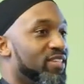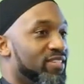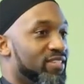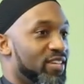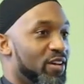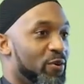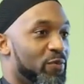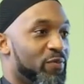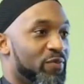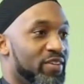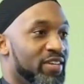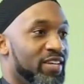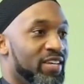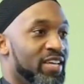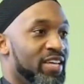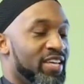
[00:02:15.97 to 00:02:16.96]
the self,
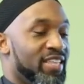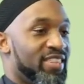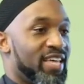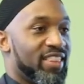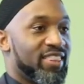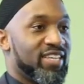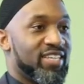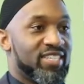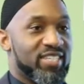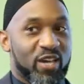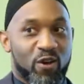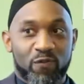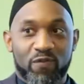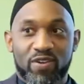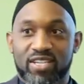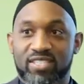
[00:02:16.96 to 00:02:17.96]
that the
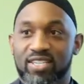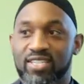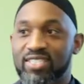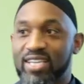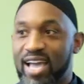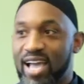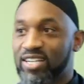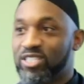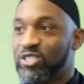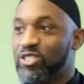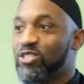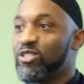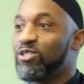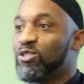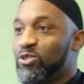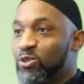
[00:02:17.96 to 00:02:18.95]
self is attached
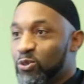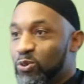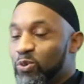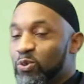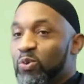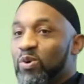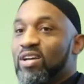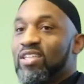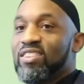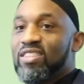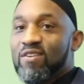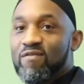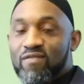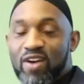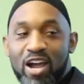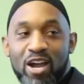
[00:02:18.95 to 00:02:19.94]
to the
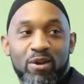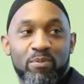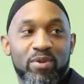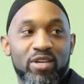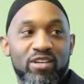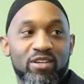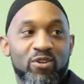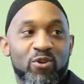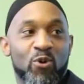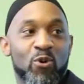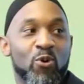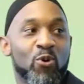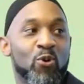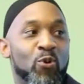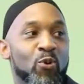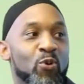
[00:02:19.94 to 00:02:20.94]
environment,
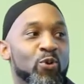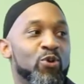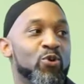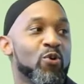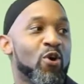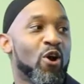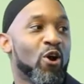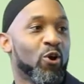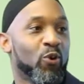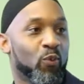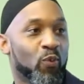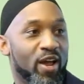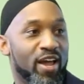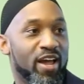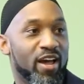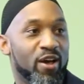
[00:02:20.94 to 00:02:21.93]
who you are
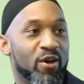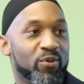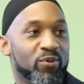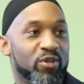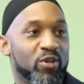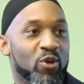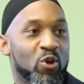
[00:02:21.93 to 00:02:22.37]
around,